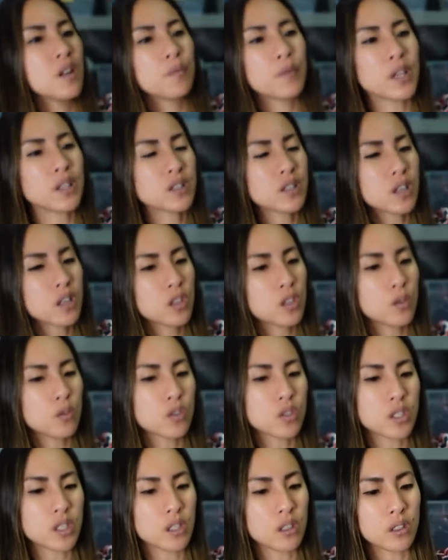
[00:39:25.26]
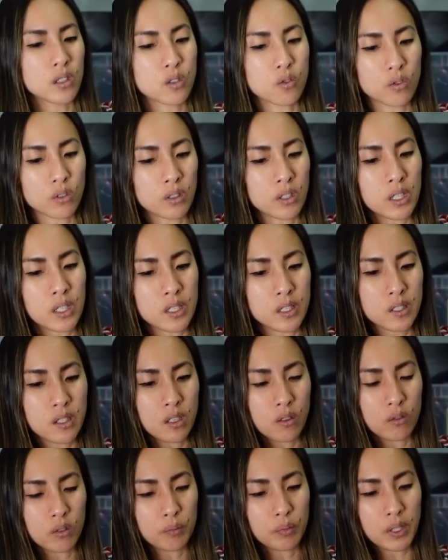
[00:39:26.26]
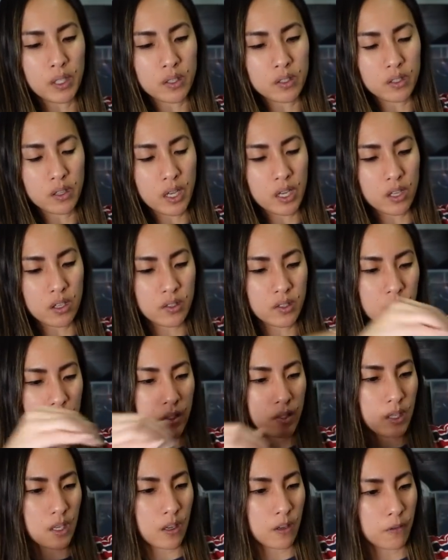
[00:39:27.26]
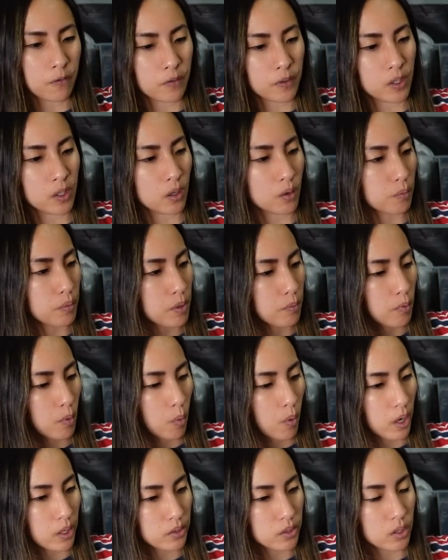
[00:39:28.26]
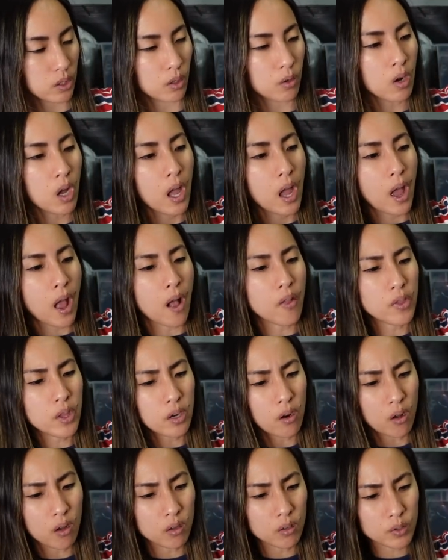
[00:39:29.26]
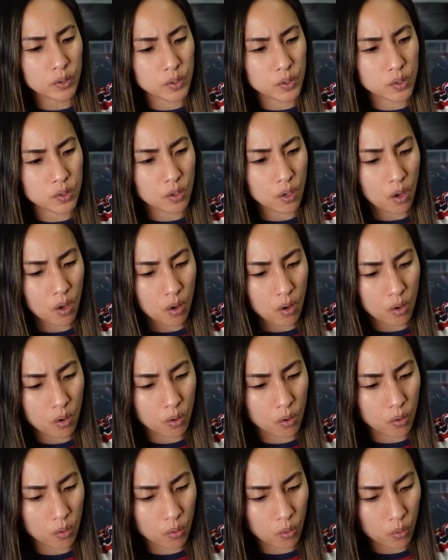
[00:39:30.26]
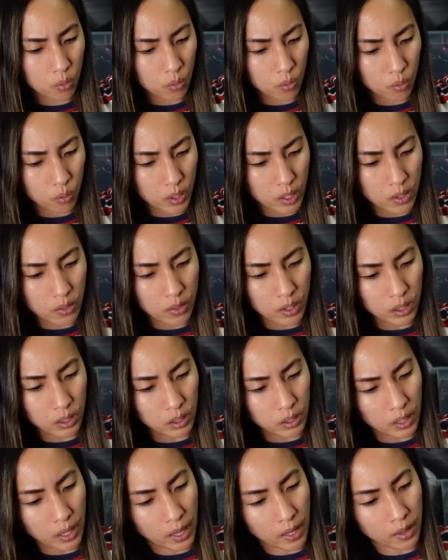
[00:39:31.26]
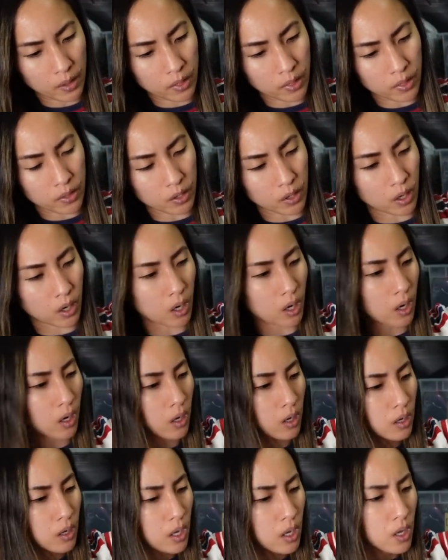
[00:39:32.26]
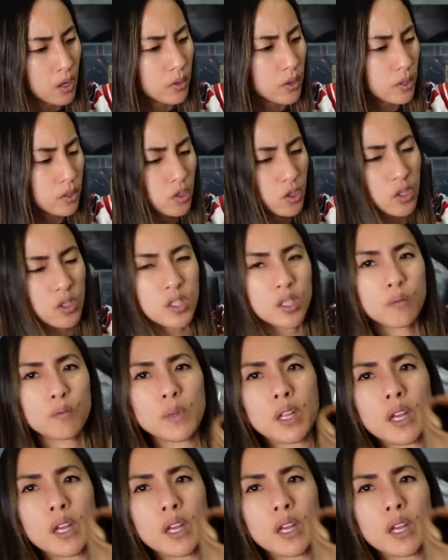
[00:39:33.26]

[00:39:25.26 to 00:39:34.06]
That's not a huge deal. It's really easy to replace laces if, you know, people want to. And then also in the leather, there's just some